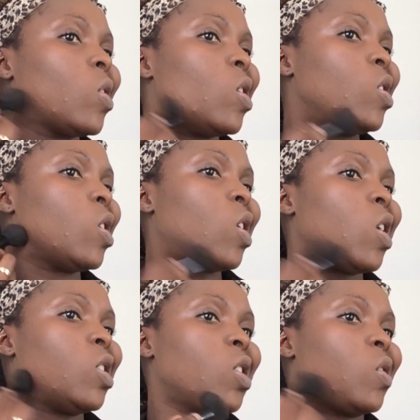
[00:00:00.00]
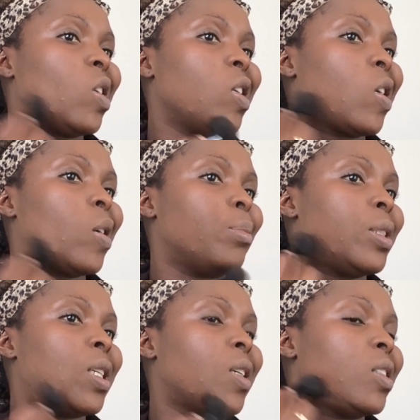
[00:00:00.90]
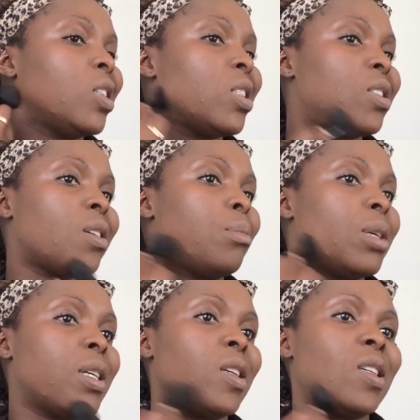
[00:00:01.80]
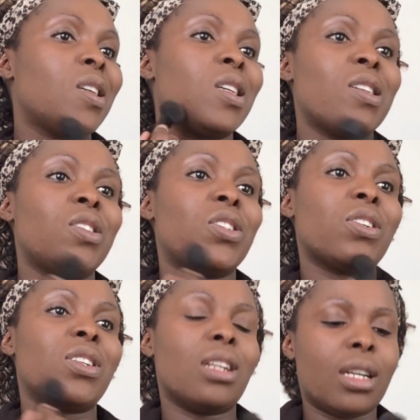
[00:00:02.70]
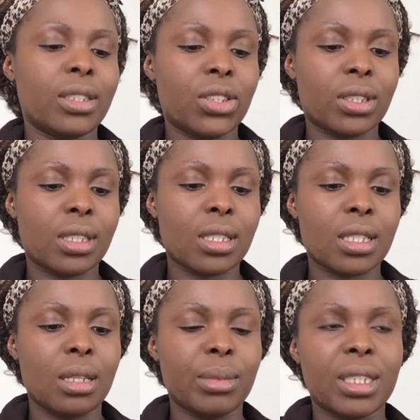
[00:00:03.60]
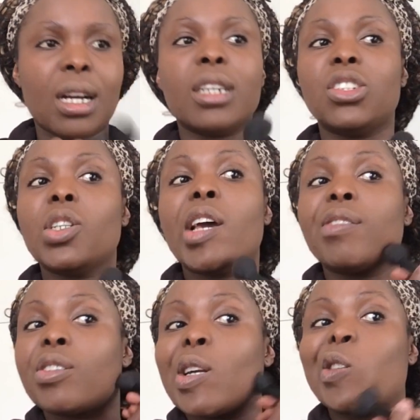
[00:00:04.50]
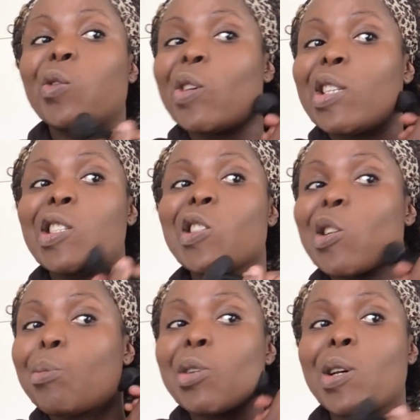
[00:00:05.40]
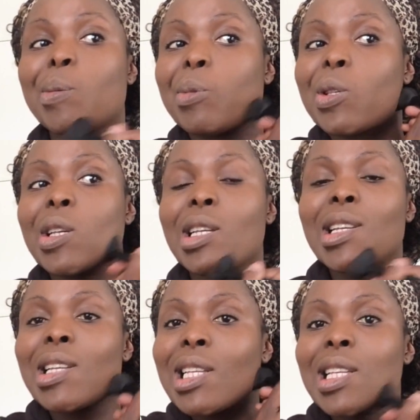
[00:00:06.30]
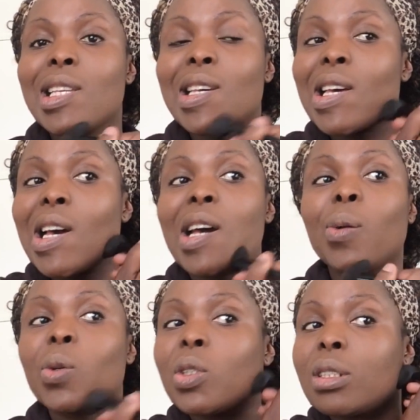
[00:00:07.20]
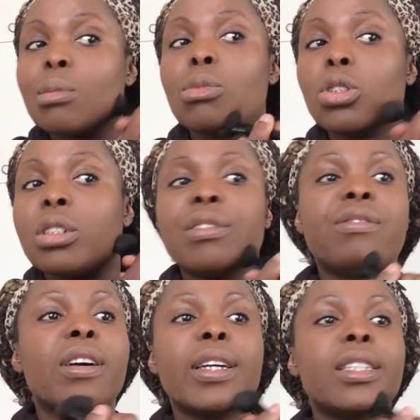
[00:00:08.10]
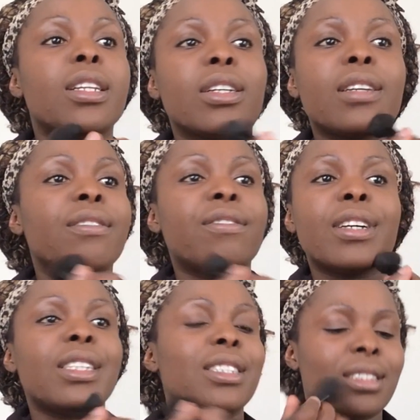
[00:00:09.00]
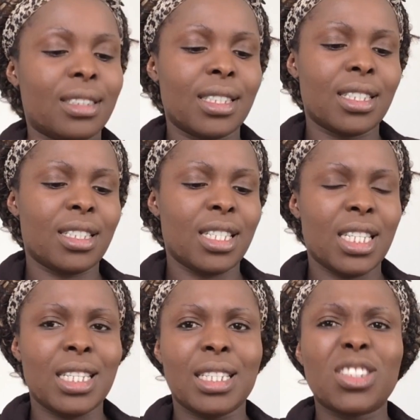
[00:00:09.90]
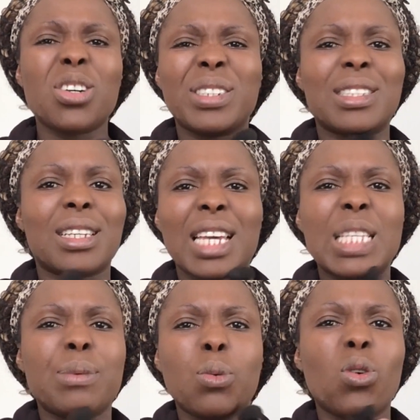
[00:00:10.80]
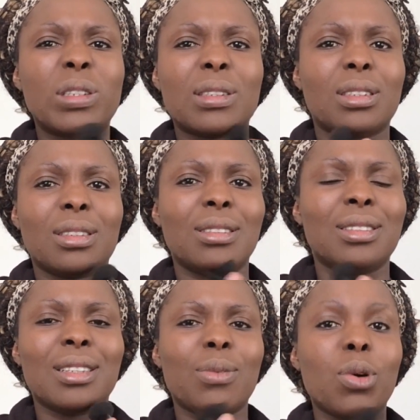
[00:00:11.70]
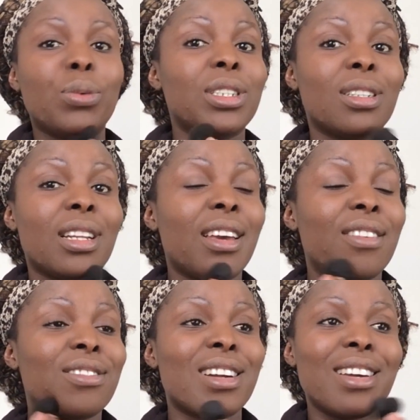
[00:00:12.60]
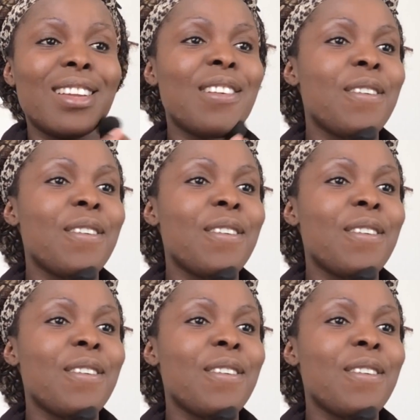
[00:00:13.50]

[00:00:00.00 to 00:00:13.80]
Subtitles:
I generally come down and use it on my jawline just to slim it down. I do have a round face and sometimes I want a more defined looking face. It's always the case, we want what we don't have, right?